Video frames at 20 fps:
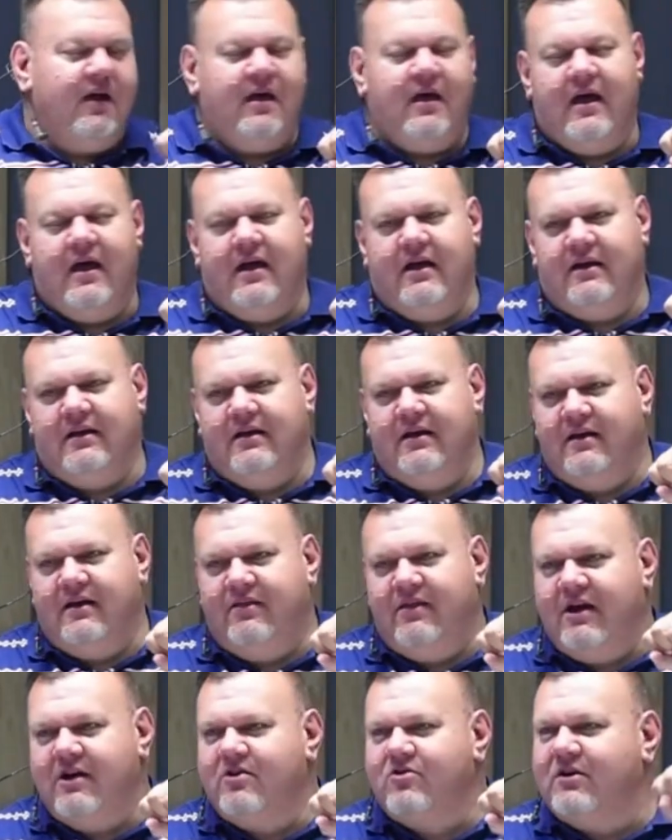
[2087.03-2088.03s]
And uh,
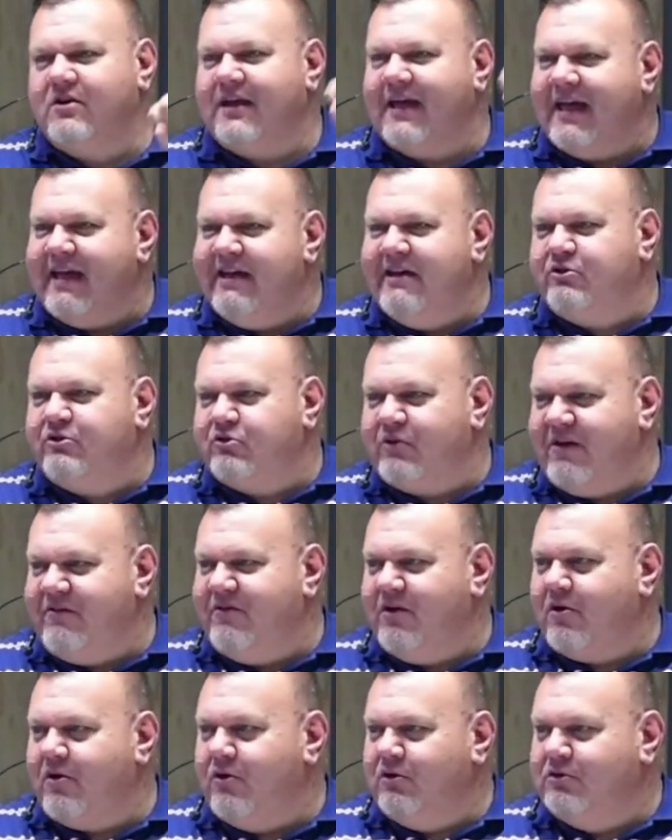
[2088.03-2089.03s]
there's an air
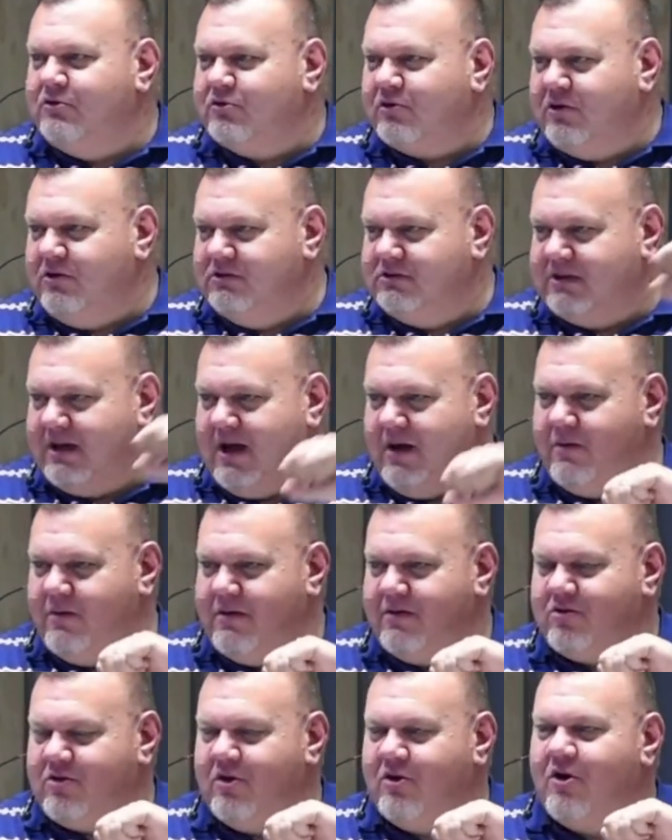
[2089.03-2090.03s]
traffic control
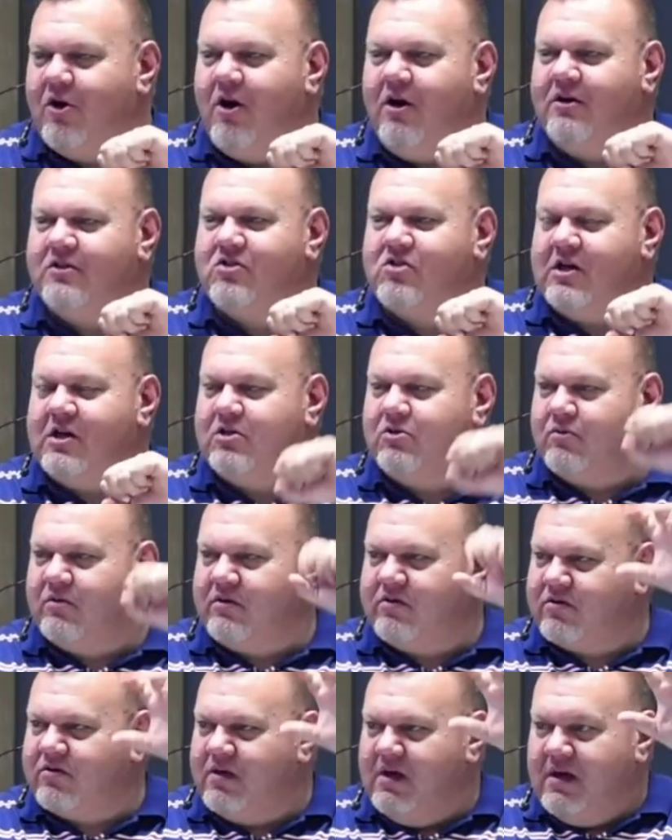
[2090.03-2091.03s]
tower. So God said to
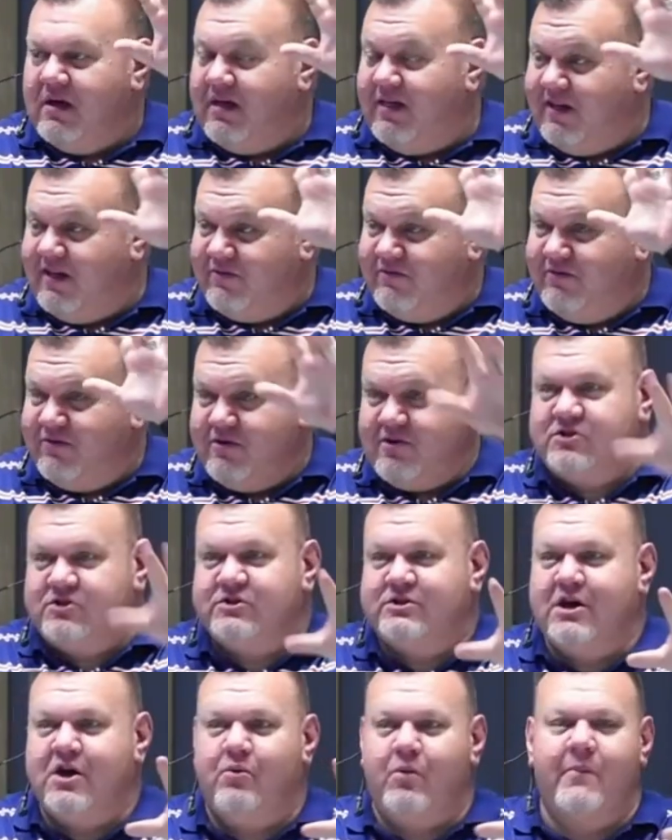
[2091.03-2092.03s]
us that
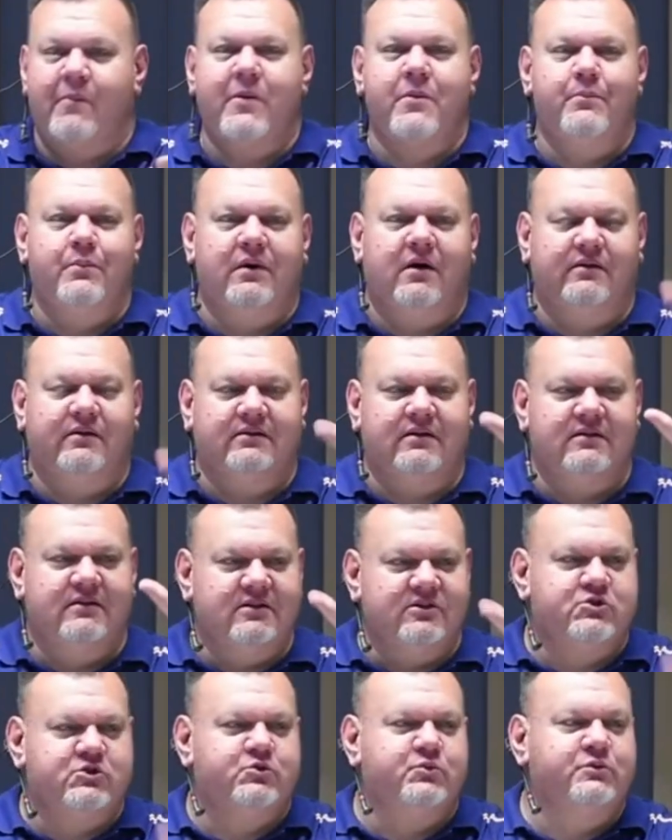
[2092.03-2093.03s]
first year when we planted,
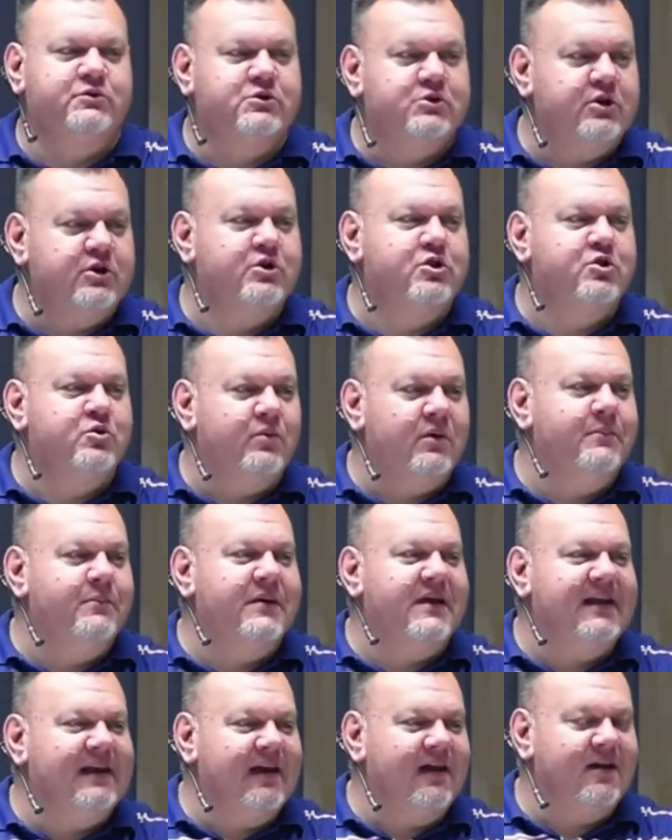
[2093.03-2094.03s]
this church will
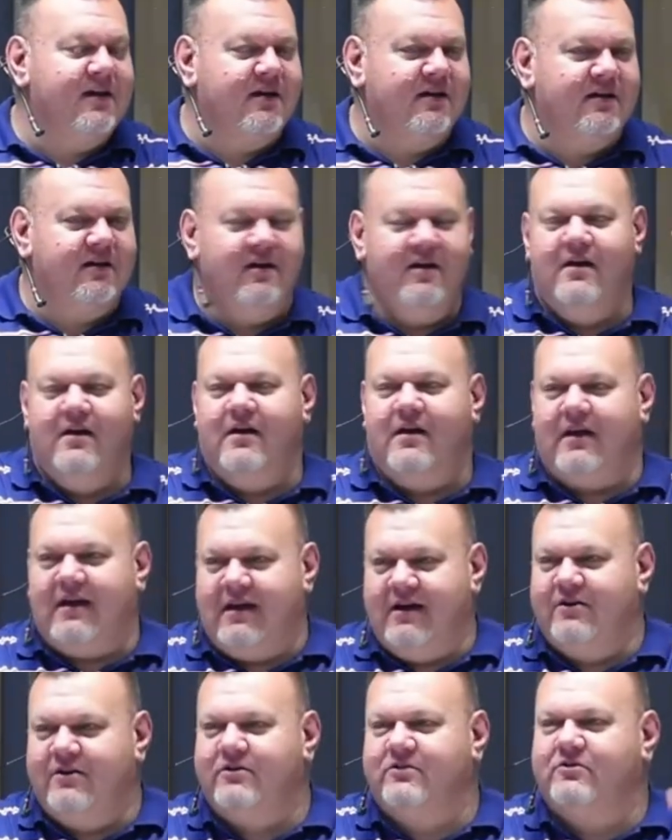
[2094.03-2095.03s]
be like an
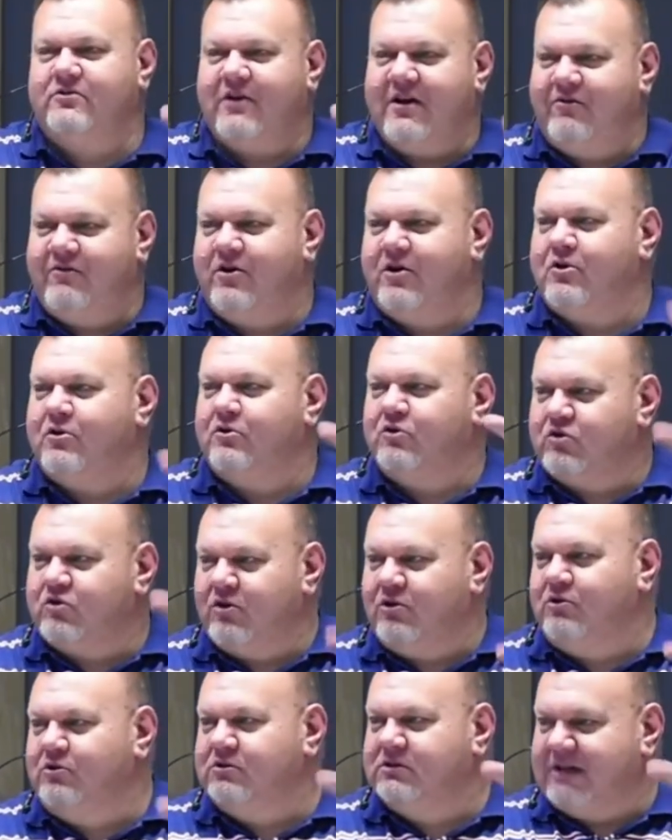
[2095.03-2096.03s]
air traffic
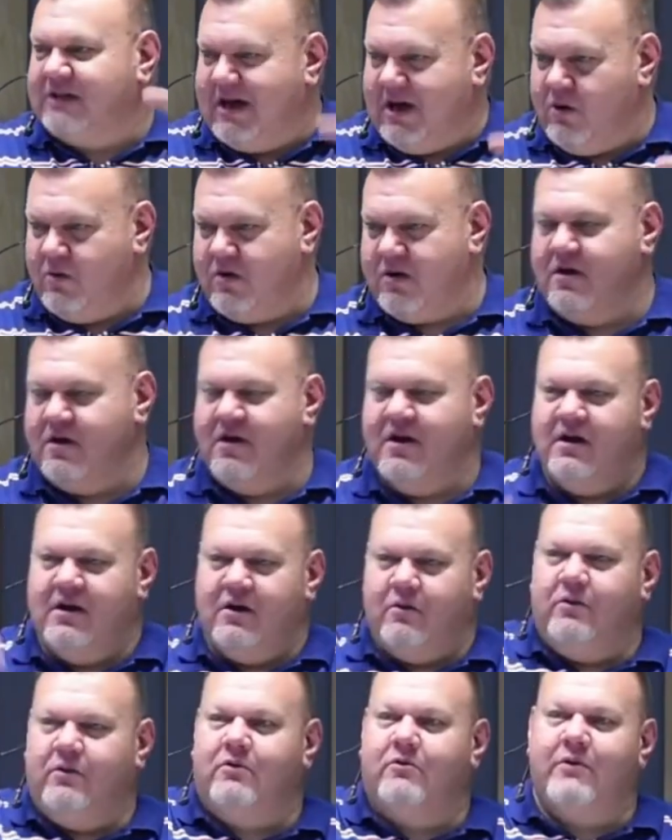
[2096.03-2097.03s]
control tower.
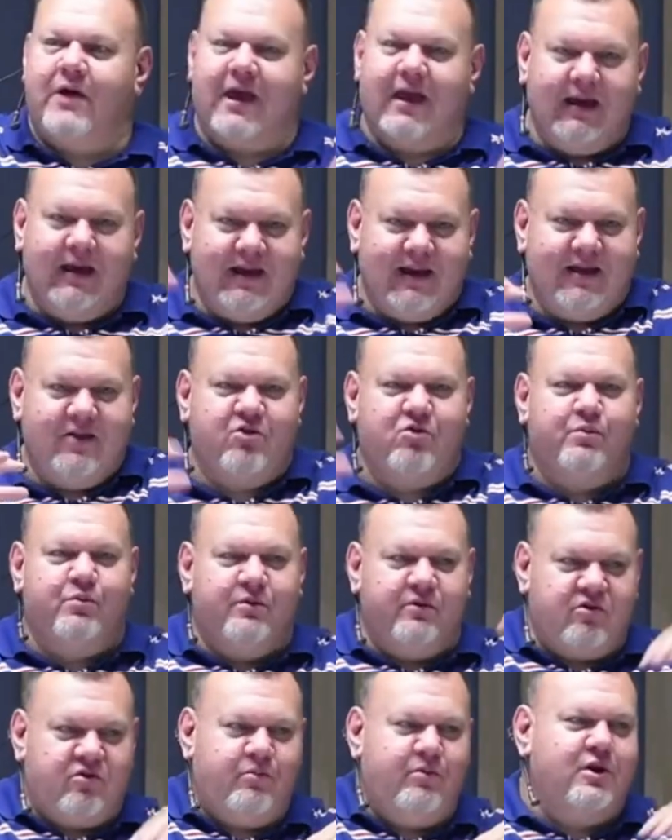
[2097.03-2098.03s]
We'll regulate sp
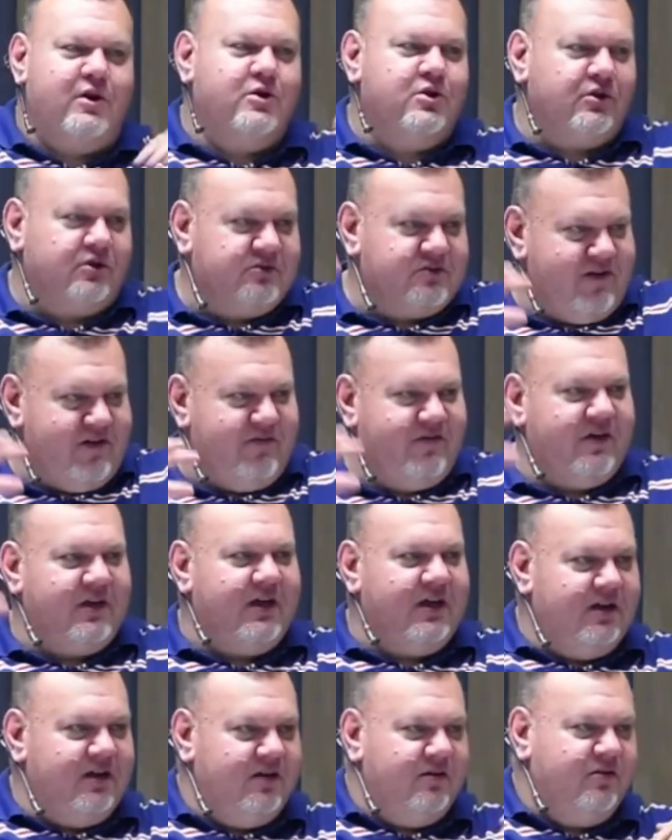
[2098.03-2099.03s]
spiritual
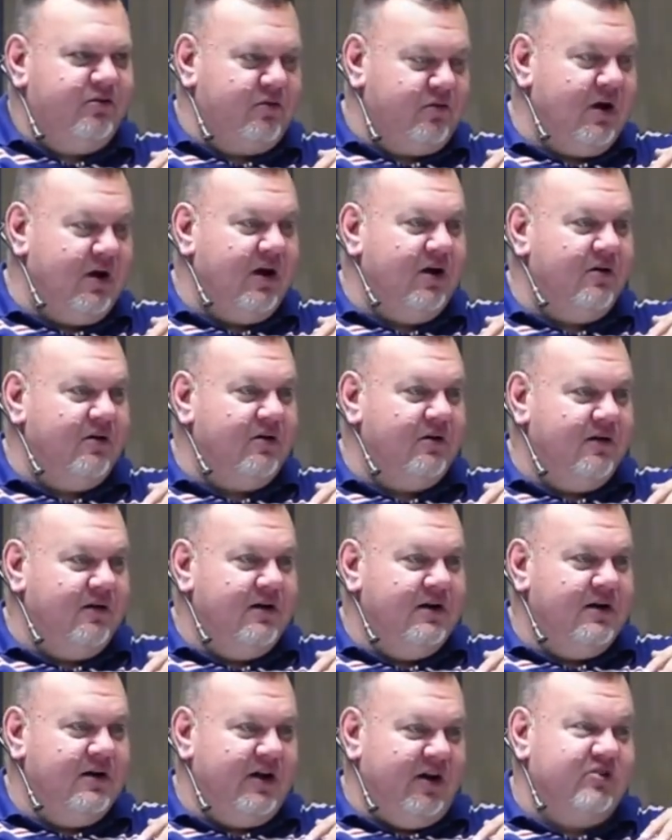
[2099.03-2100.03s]
traffic in and through our,
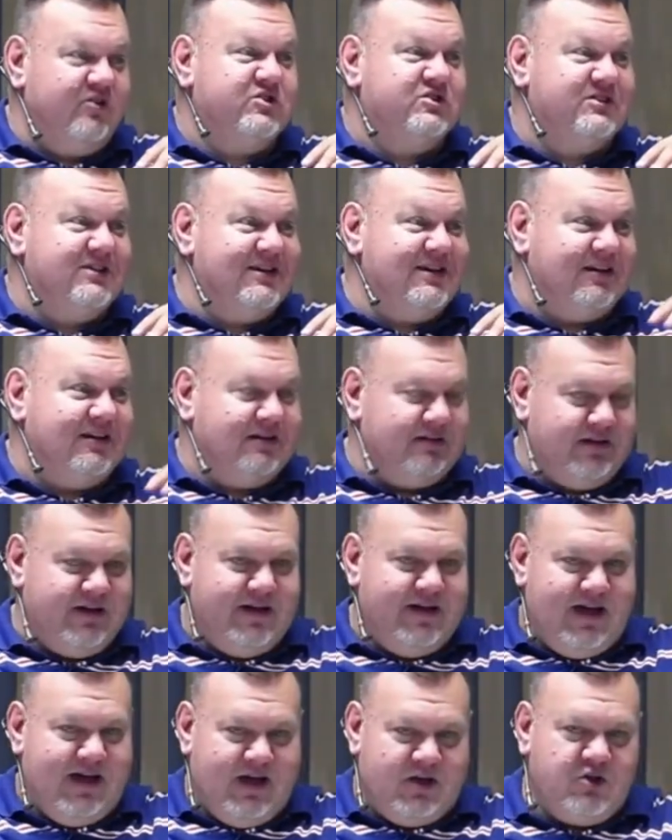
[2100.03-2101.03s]
our city, uh,
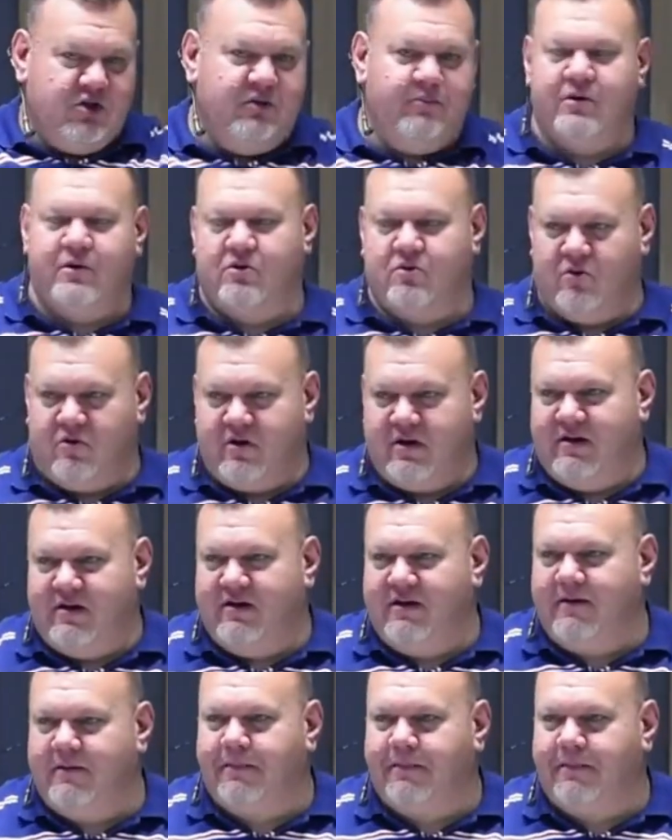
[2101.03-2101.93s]
actually Pretoria. Eh?